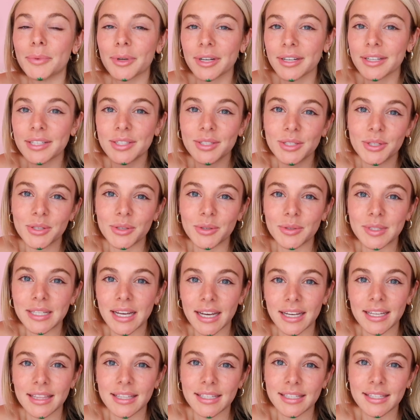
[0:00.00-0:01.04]
works to
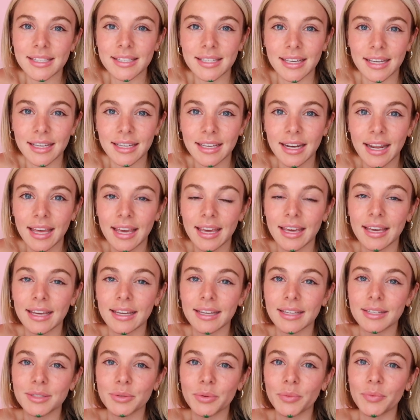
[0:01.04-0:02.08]
tighten the skin
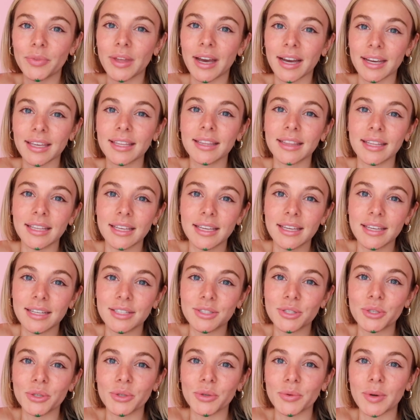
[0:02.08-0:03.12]
and that can lead
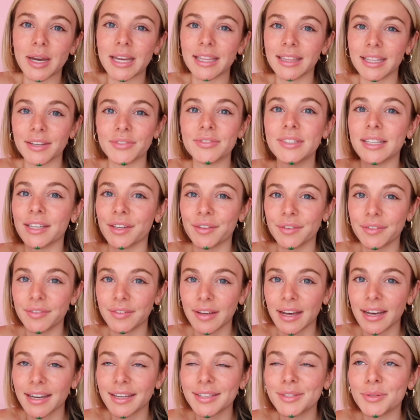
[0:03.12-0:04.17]
to a lifting
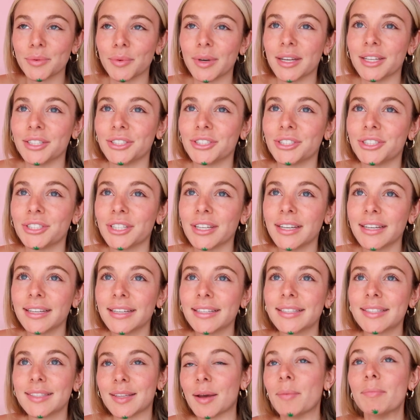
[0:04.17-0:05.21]
effect, which
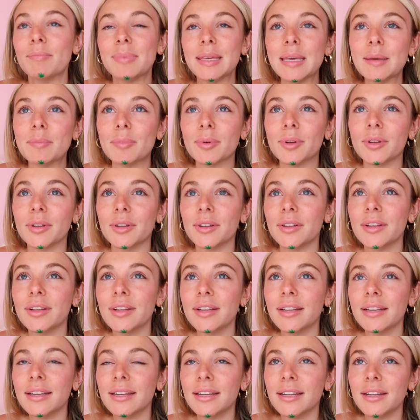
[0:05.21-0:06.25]
some people
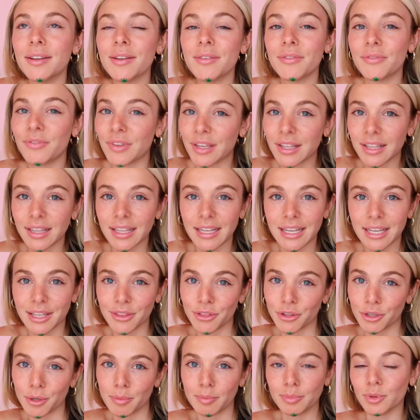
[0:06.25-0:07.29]
feel like
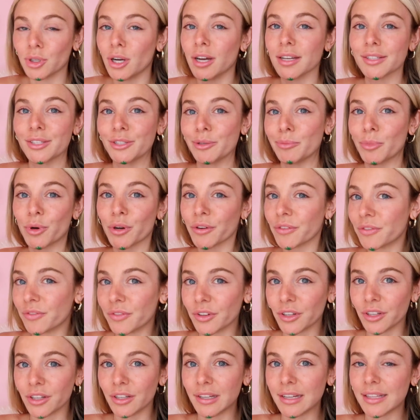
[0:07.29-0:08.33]
their bras are more
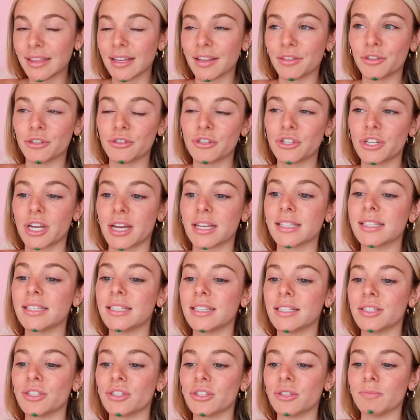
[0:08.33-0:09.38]
full and that their chest
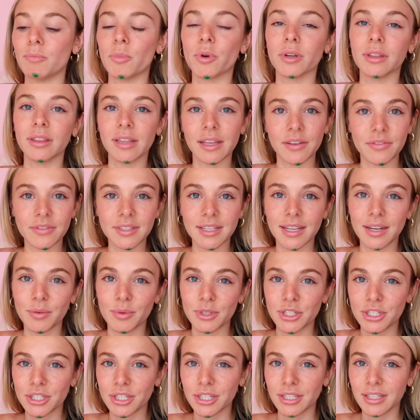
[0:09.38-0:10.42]
is more lifted,
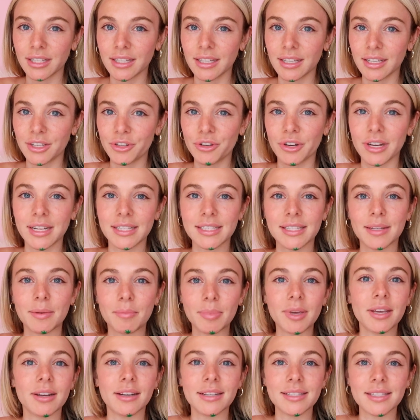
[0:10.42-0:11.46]
which creates an
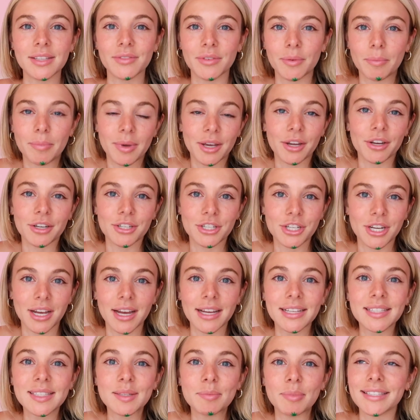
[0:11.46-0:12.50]
appearance of a bigger
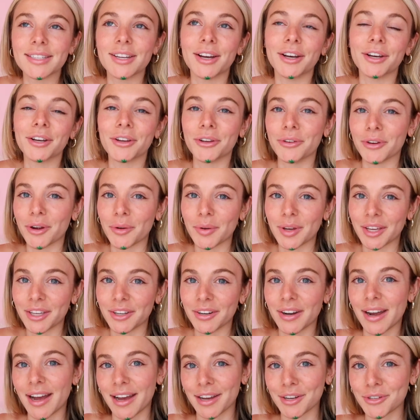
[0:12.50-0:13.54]
chest. It's not growing
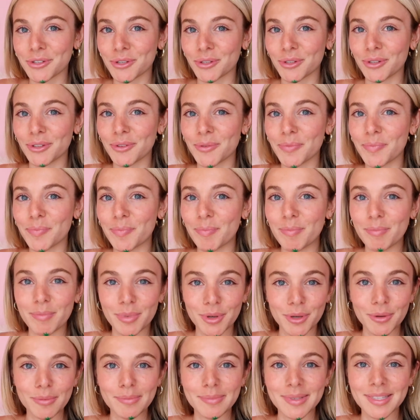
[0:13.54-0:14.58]
your actual
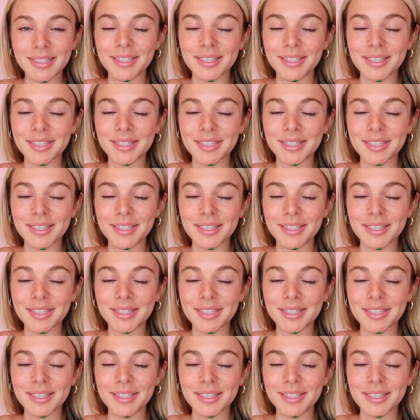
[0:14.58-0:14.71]
boobs.